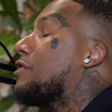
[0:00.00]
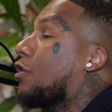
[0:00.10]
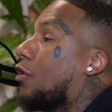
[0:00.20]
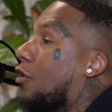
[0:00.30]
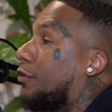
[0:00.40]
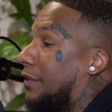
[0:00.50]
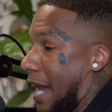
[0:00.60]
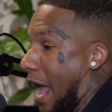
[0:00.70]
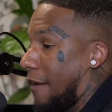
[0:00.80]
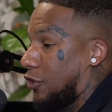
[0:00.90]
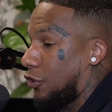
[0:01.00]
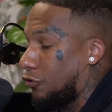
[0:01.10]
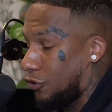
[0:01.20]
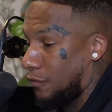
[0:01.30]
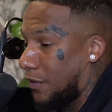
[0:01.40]
girl that I have
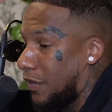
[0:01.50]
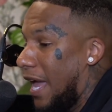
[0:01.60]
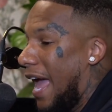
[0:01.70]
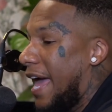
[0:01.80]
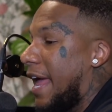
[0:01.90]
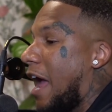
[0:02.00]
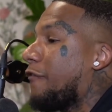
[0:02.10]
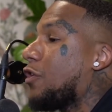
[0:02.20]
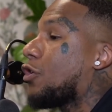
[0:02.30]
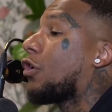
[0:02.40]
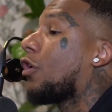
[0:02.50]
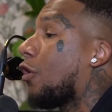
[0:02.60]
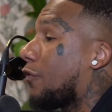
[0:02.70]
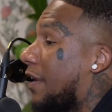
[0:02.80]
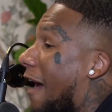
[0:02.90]
children with and every
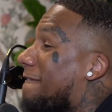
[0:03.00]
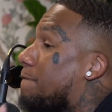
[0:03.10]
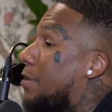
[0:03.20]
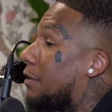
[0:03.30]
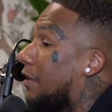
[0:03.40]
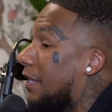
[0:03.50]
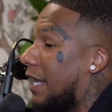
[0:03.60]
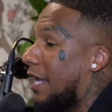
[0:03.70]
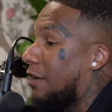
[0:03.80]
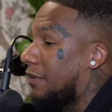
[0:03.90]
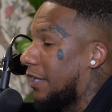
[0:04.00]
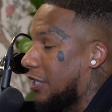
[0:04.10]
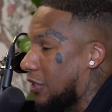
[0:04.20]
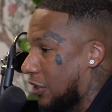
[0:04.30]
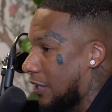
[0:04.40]
girl that I've been with in a
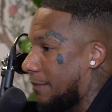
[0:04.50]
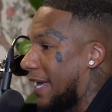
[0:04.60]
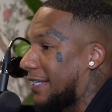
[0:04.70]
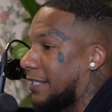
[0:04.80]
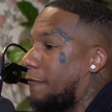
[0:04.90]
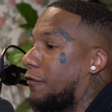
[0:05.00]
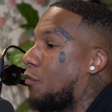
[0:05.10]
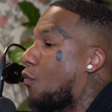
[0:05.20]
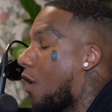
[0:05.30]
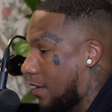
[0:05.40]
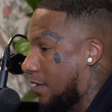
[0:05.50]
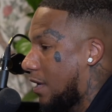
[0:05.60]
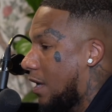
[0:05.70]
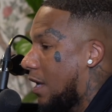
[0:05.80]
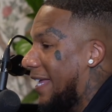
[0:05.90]
relationship, except for one,
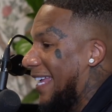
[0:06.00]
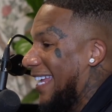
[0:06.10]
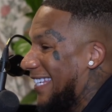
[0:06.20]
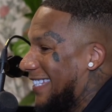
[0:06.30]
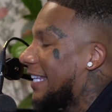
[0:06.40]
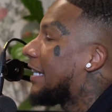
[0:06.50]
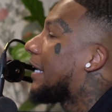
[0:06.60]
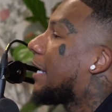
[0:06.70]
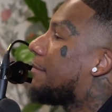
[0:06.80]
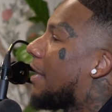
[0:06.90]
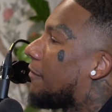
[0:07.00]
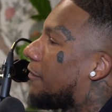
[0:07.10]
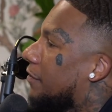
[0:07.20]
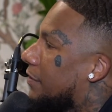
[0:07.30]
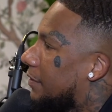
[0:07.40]
didn't like me at
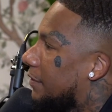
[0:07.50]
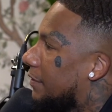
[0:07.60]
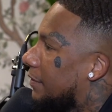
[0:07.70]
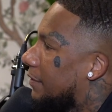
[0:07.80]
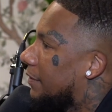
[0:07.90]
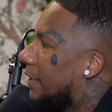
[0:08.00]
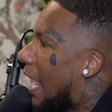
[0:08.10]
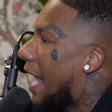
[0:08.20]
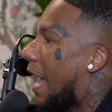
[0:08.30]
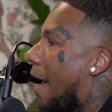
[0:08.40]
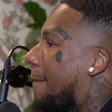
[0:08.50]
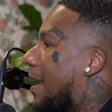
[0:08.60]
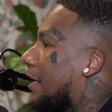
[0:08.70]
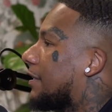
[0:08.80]
first. And I made a